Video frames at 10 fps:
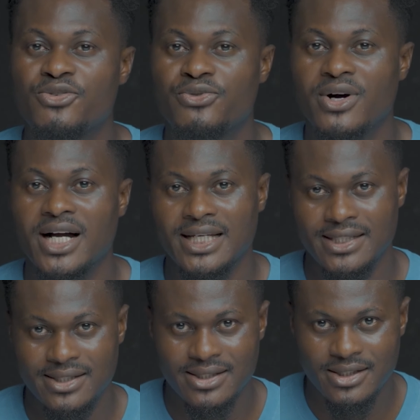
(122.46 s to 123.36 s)
far
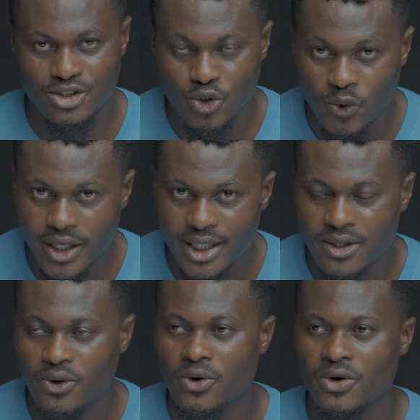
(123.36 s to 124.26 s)
it's going
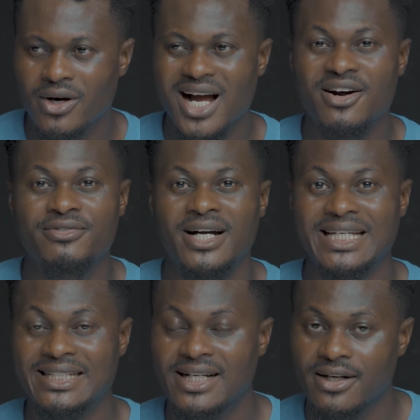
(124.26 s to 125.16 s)
or how far
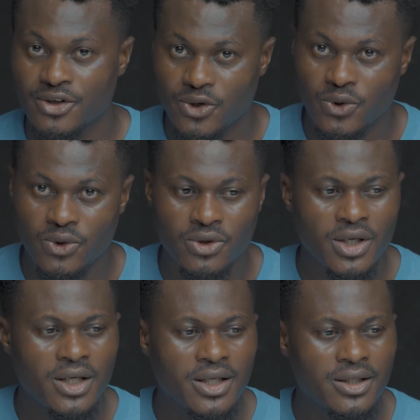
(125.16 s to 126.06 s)
it can go,
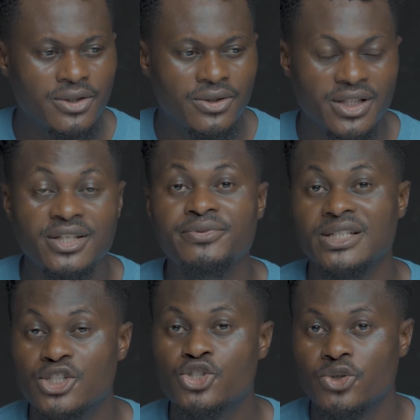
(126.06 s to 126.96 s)
if
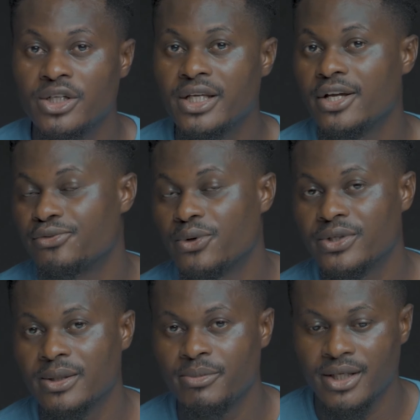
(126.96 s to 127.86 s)
it's truly a
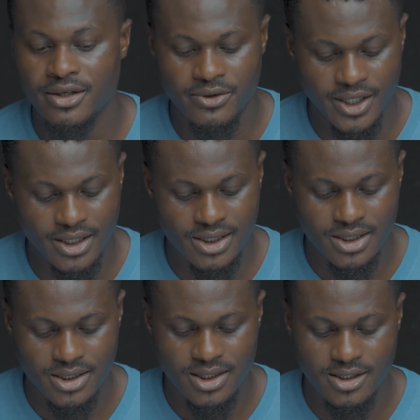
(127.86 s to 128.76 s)
400-meter
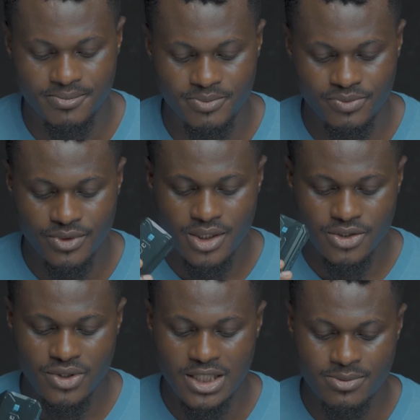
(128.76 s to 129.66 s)
range
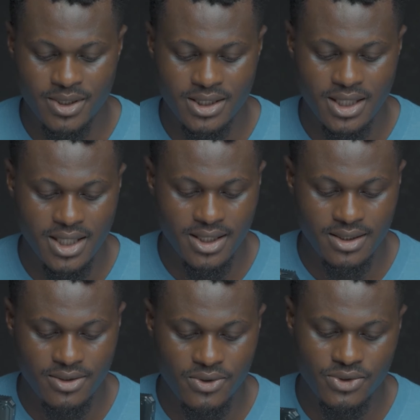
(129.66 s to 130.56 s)
transmitter,
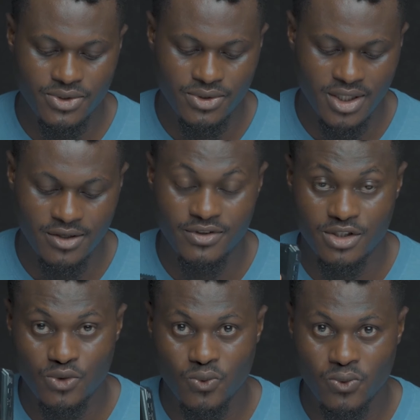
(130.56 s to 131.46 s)
and also if
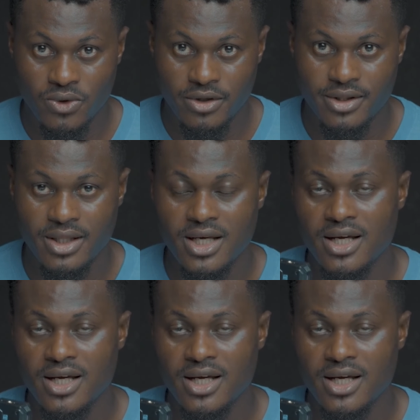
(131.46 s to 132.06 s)
it's worth